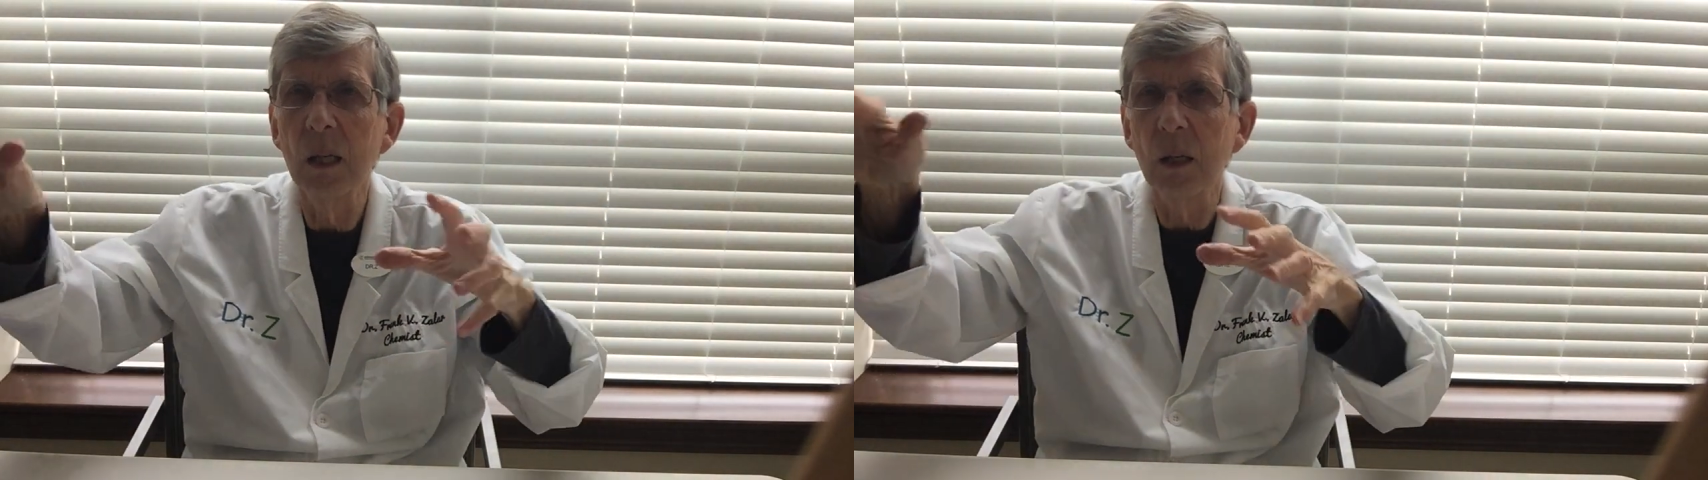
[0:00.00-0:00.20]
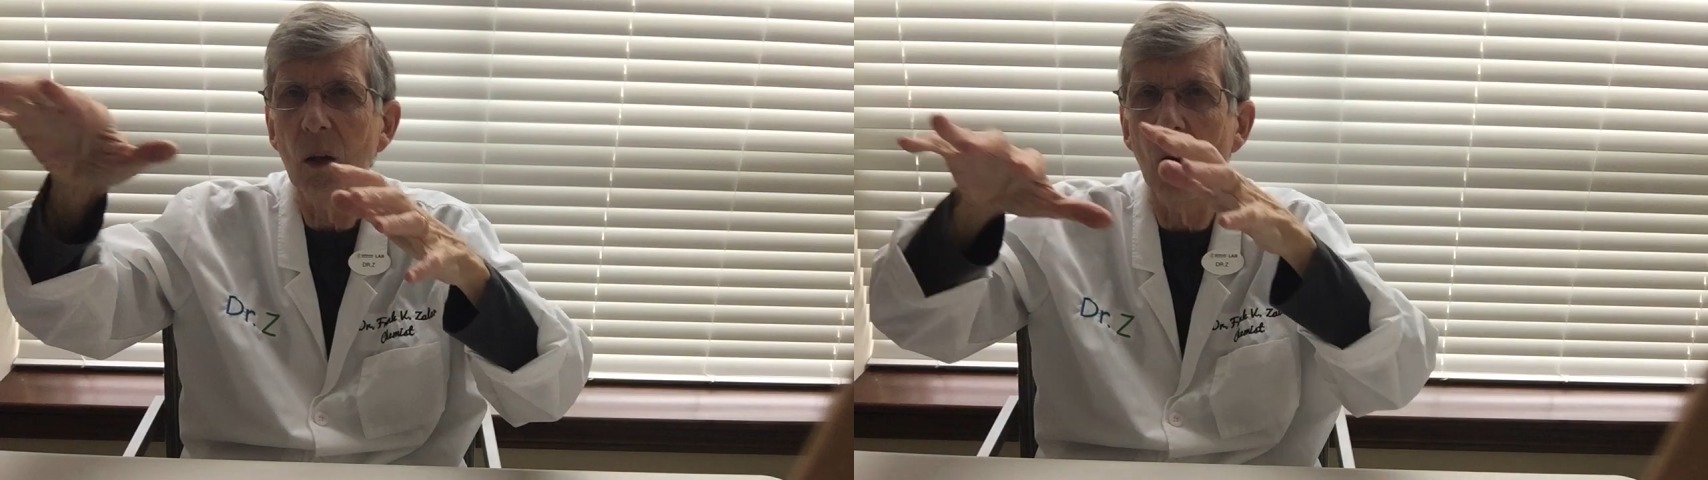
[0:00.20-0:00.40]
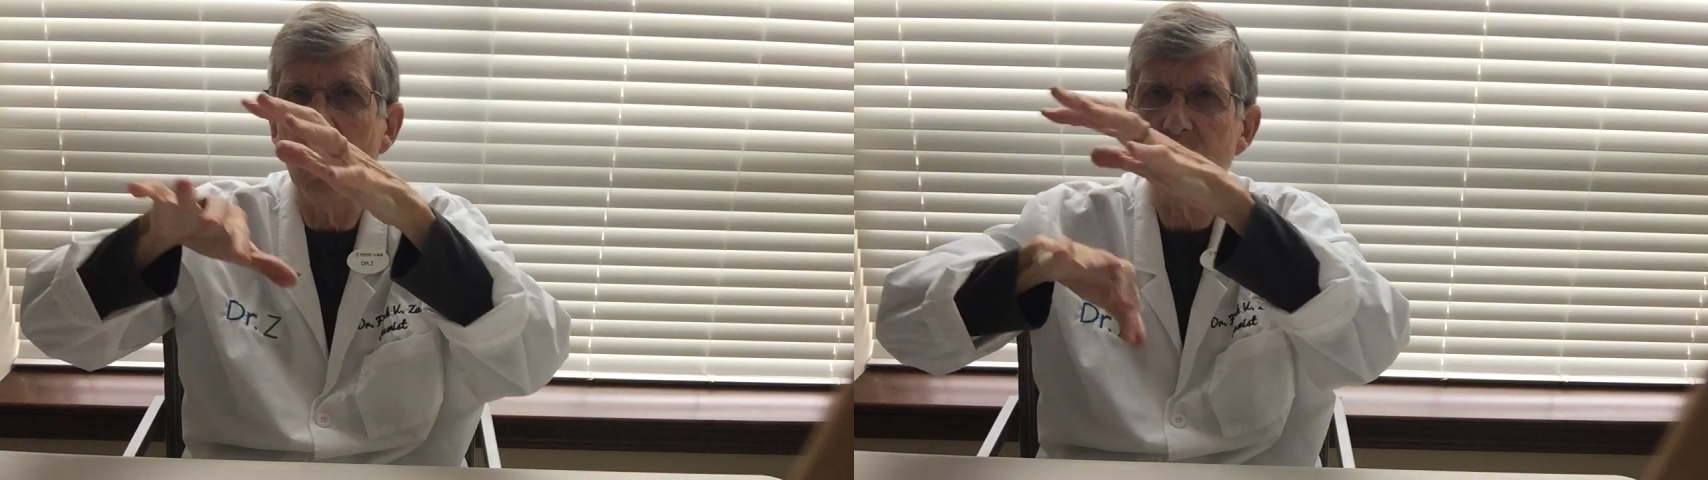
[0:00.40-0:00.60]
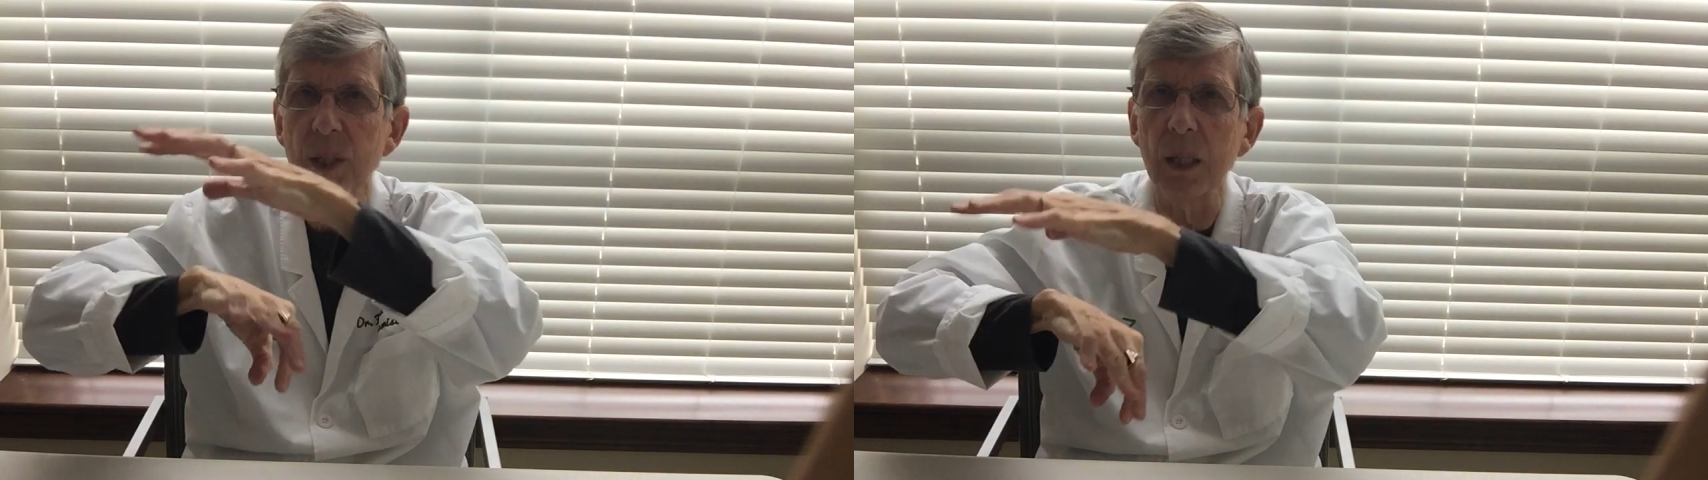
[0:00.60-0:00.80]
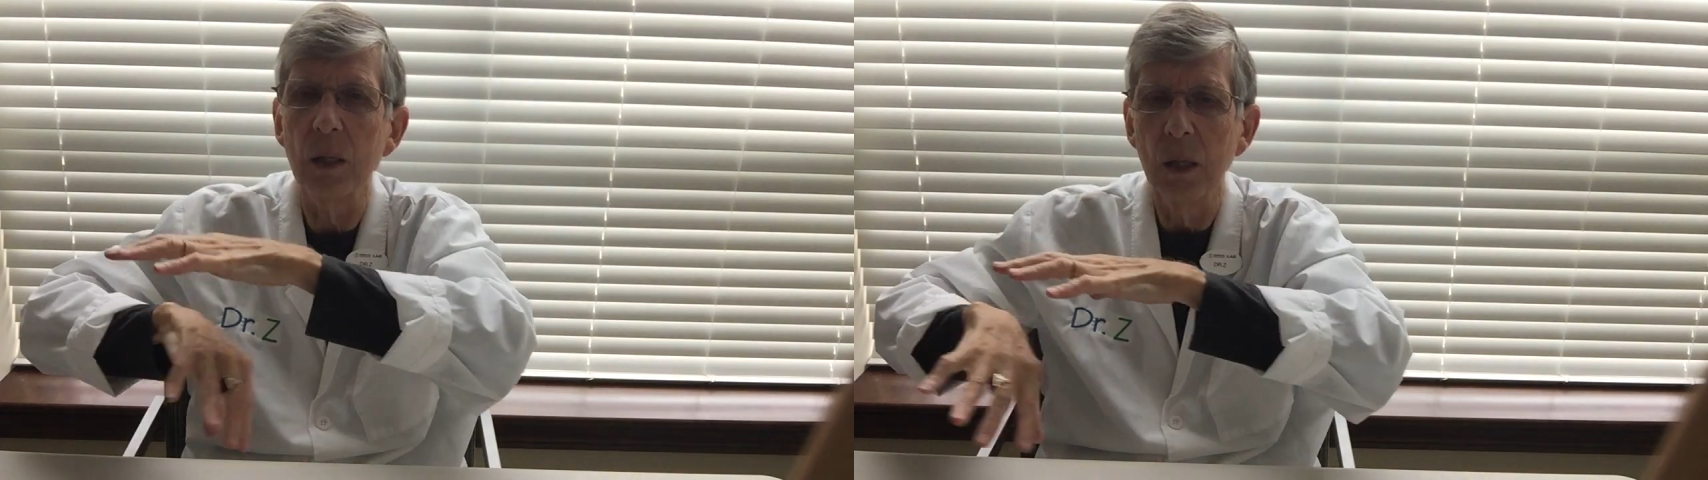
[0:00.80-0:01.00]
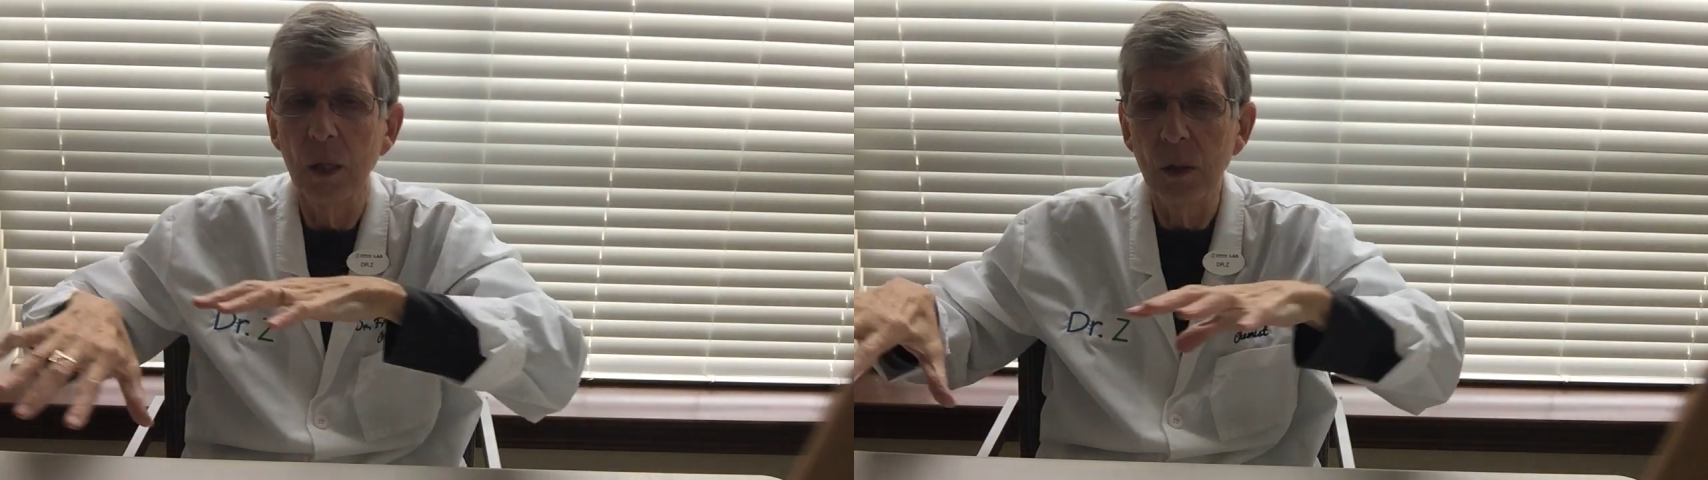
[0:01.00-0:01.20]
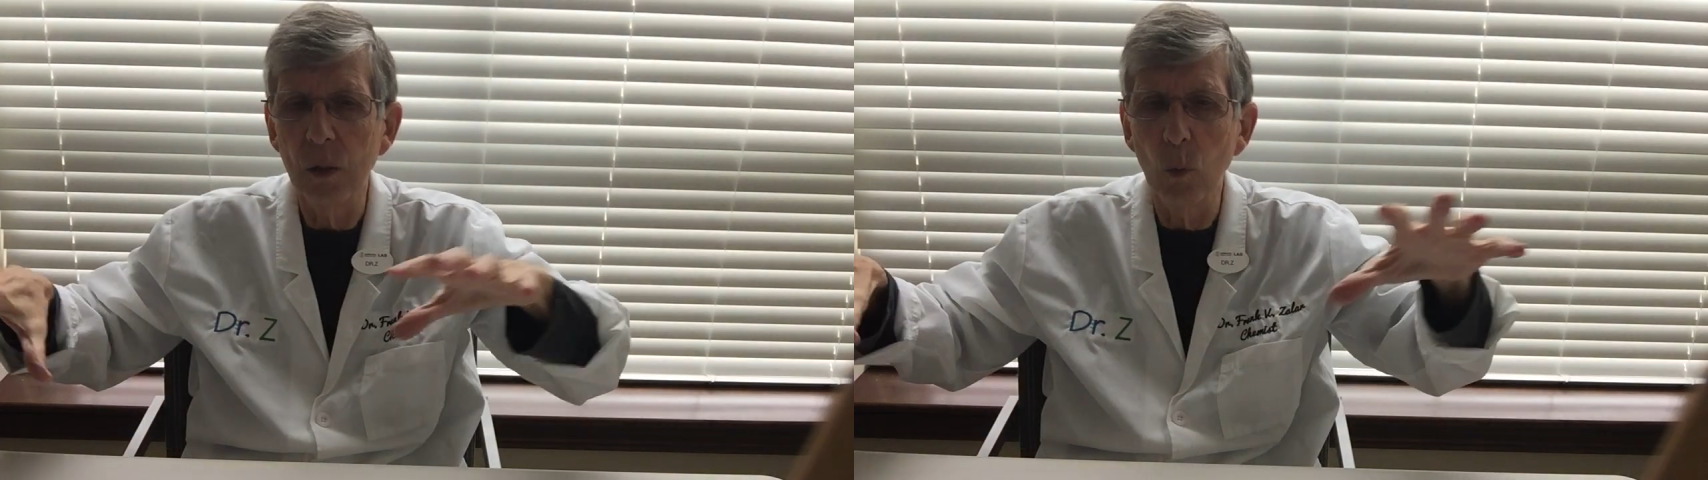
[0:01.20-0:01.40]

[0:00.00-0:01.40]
causing the